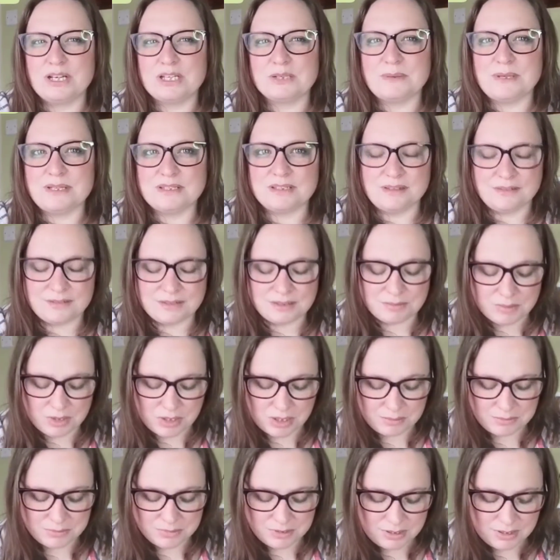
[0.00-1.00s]
expensive
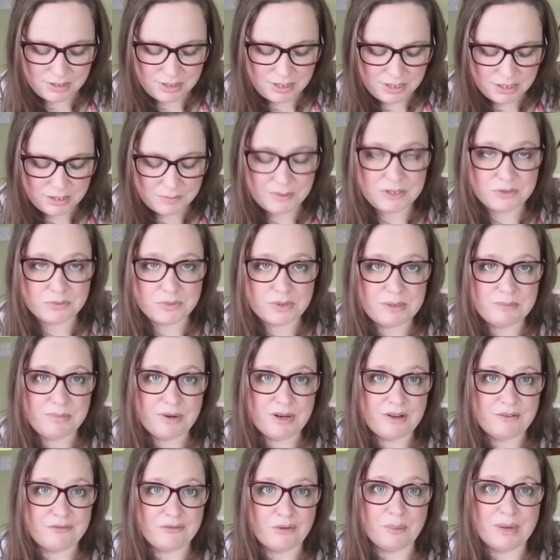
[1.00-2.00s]
sometimes. Depends where you
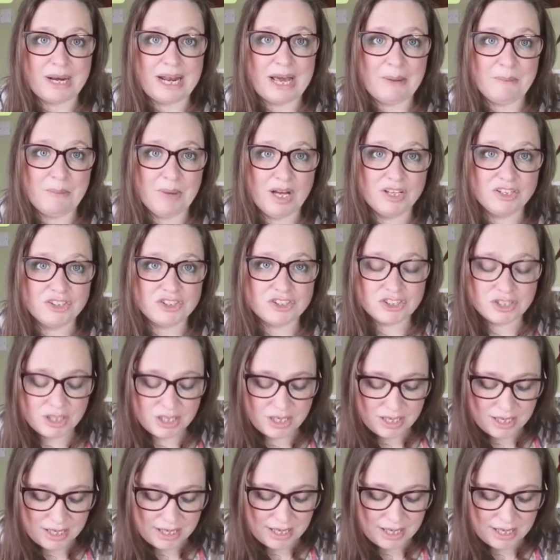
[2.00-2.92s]
buy it from and how much.